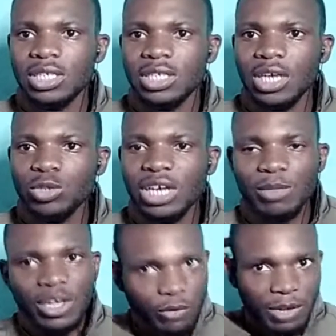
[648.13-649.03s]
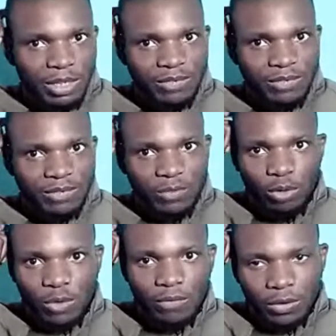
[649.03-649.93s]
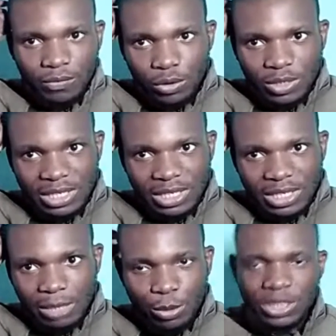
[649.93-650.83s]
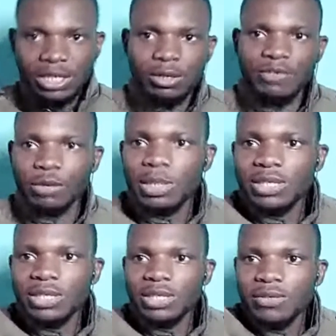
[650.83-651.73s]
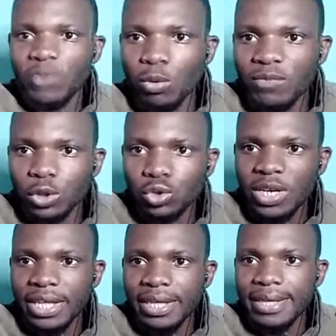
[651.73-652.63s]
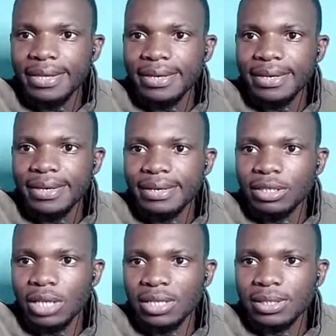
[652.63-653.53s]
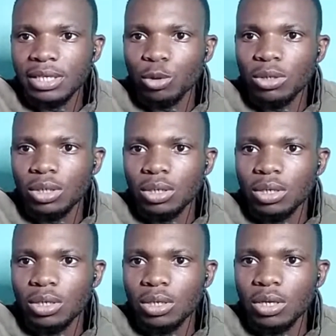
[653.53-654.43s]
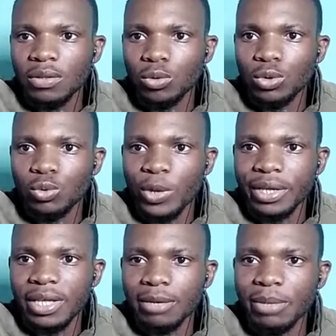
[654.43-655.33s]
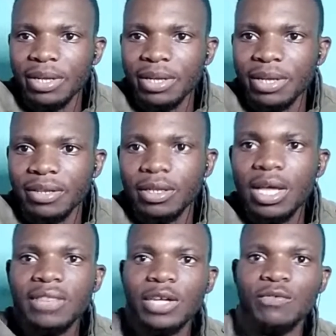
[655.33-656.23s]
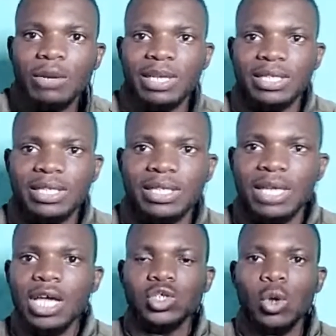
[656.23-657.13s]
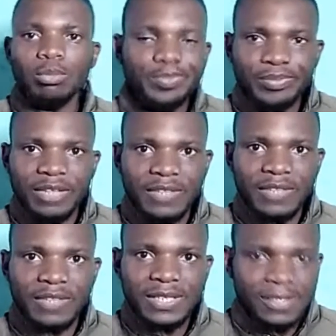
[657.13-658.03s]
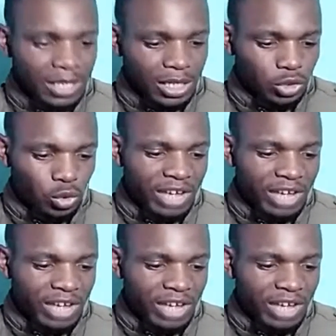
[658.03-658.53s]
Cham, thank you very much for your support. Thank you very much for tuning in and keep on the good work, young man. Thank you very much. So this is the issue.